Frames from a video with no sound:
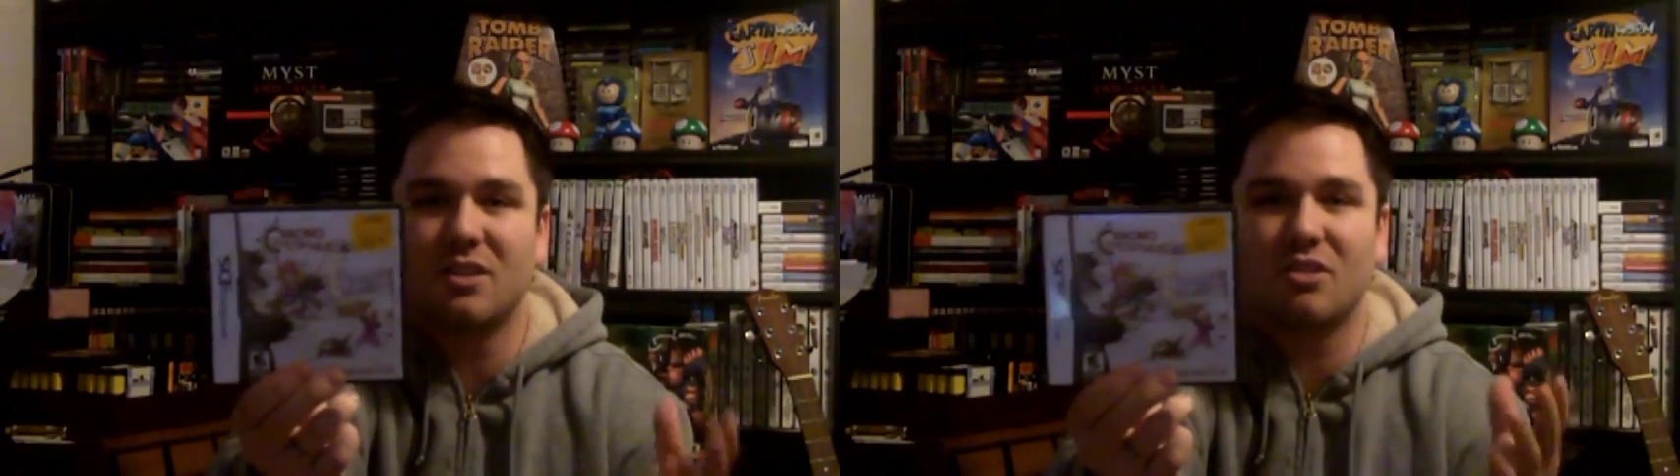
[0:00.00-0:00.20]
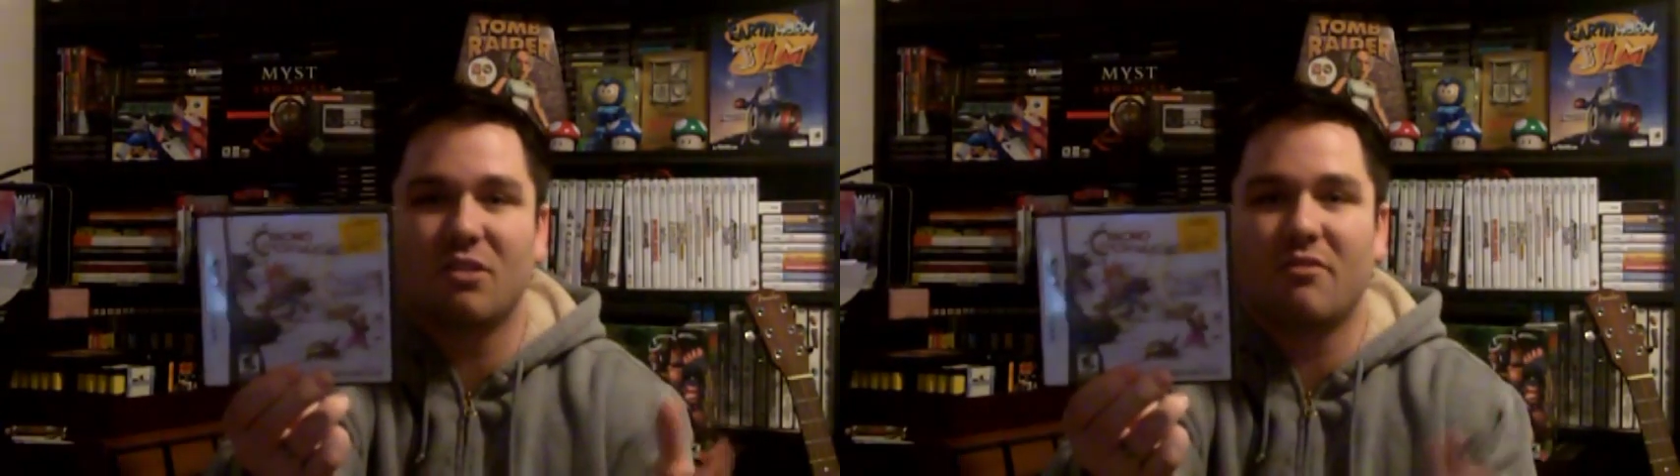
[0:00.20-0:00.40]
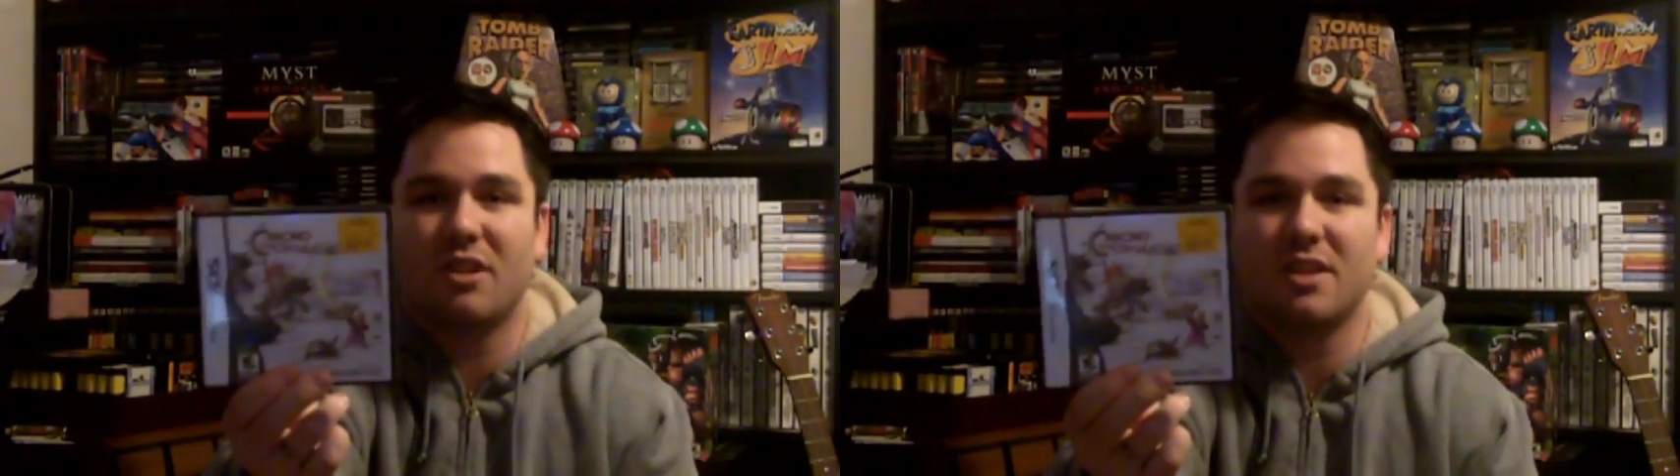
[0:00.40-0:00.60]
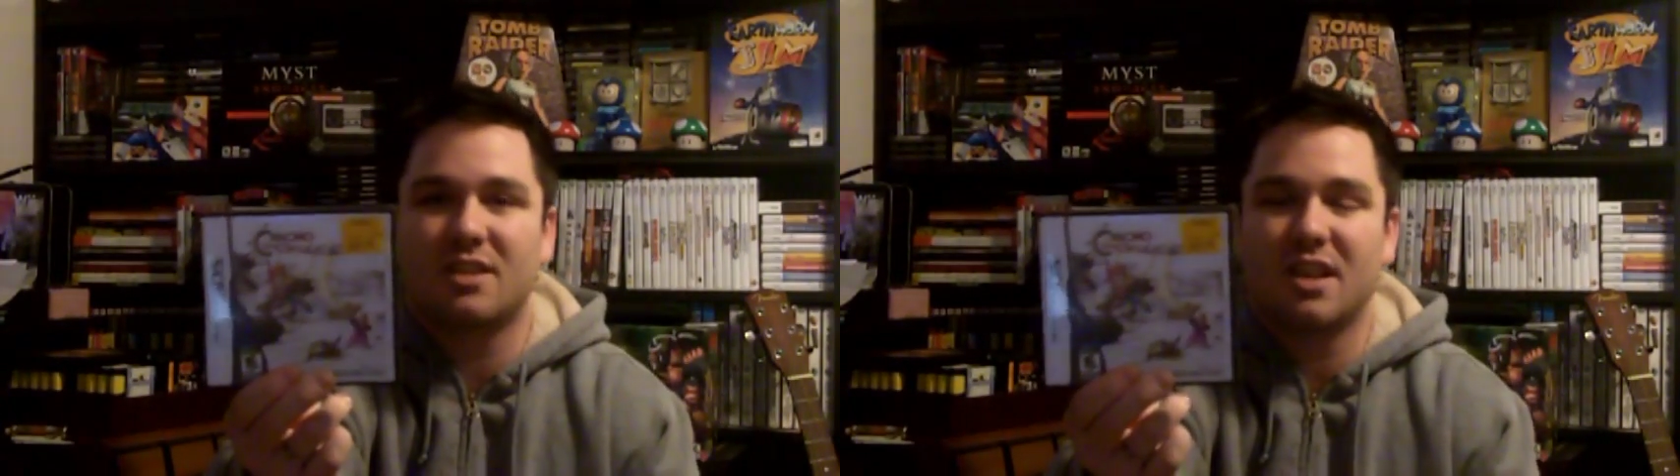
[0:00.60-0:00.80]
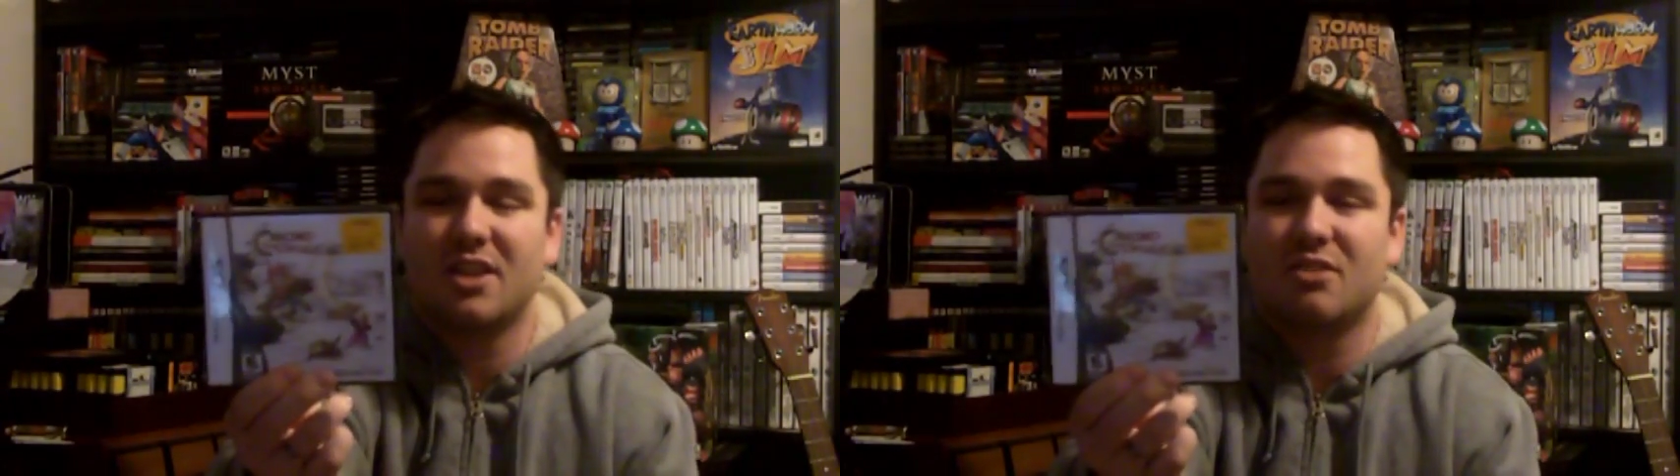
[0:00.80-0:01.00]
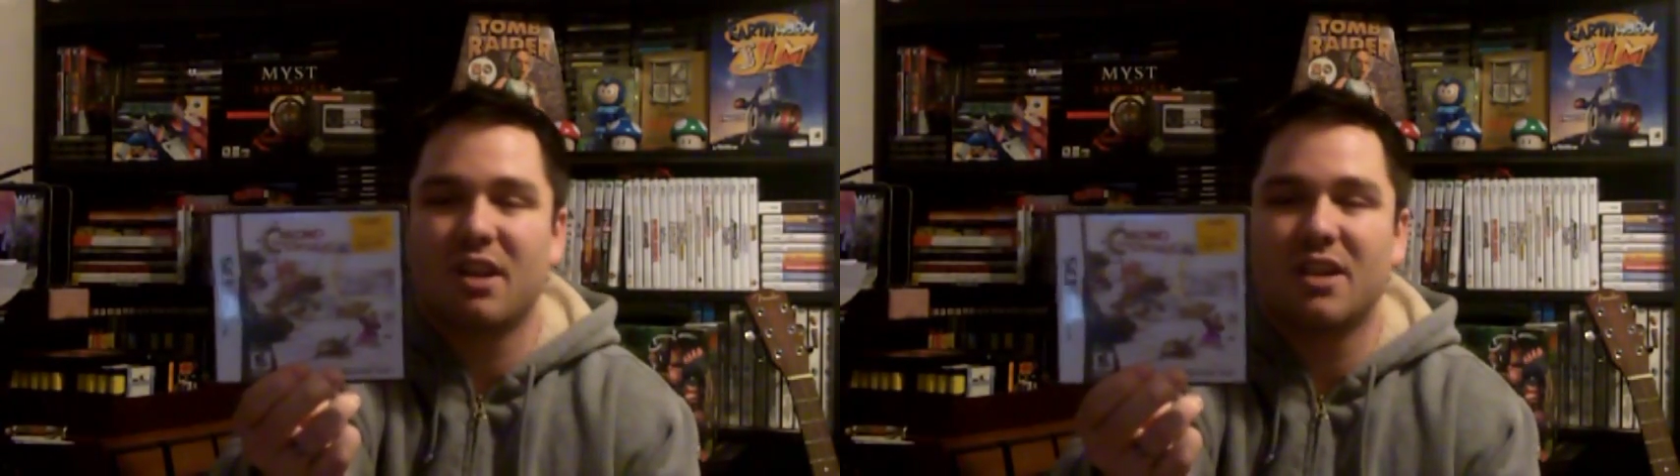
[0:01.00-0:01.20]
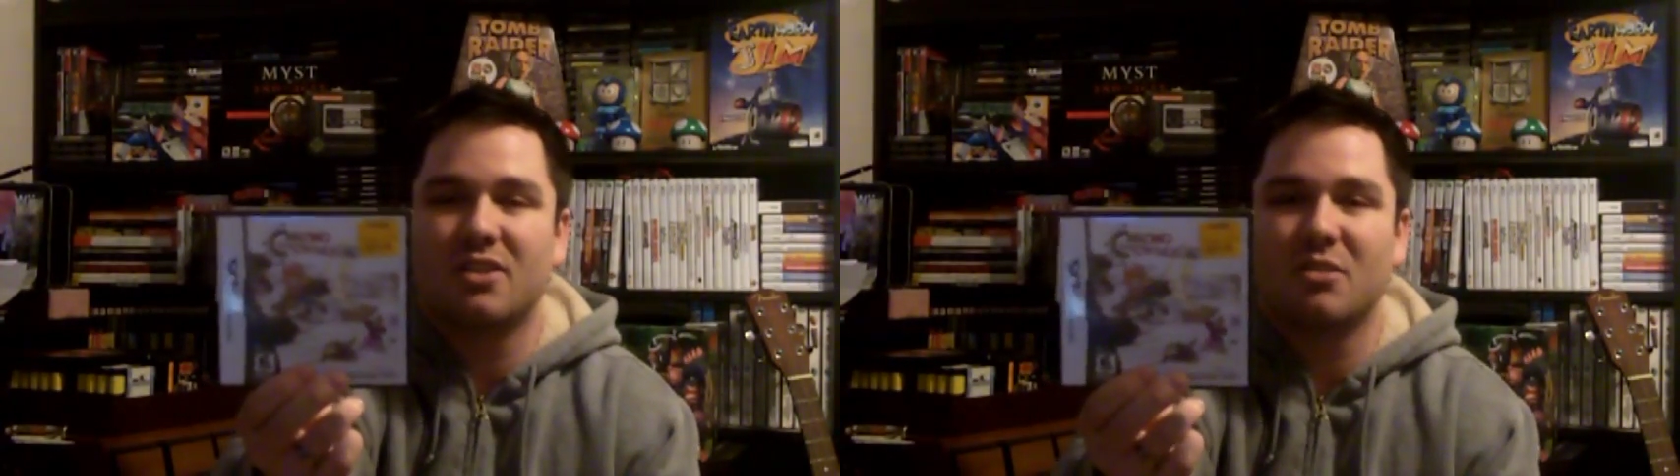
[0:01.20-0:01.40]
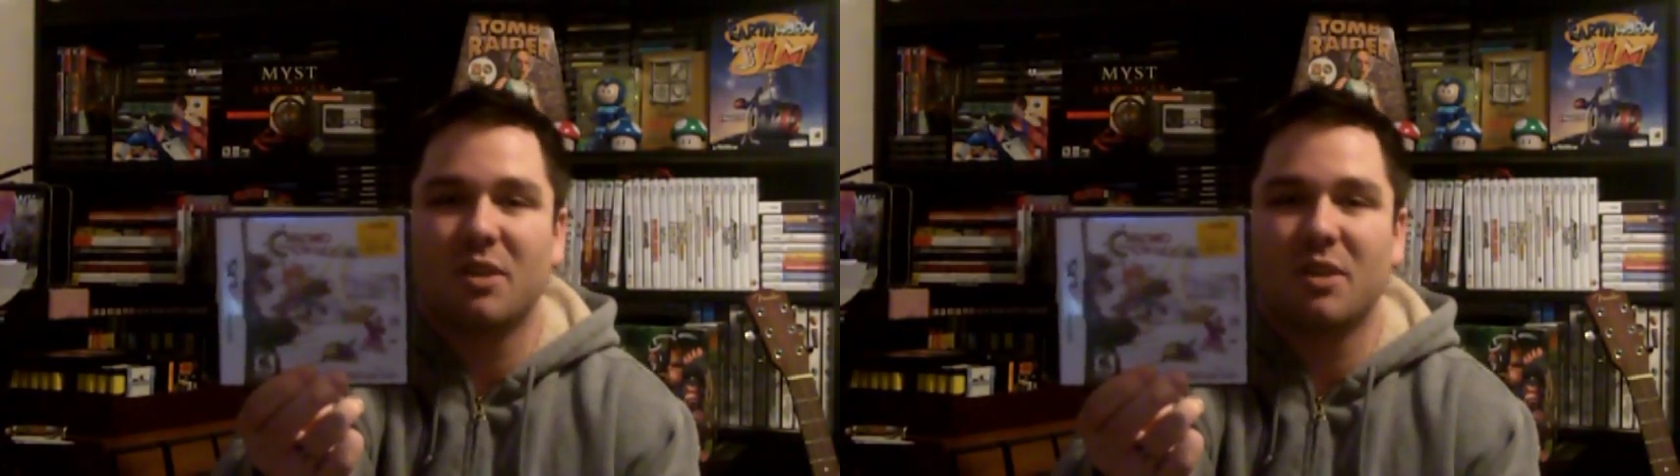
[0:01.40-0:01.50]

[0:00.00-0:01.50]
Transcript: so whenever he said he'd trade it to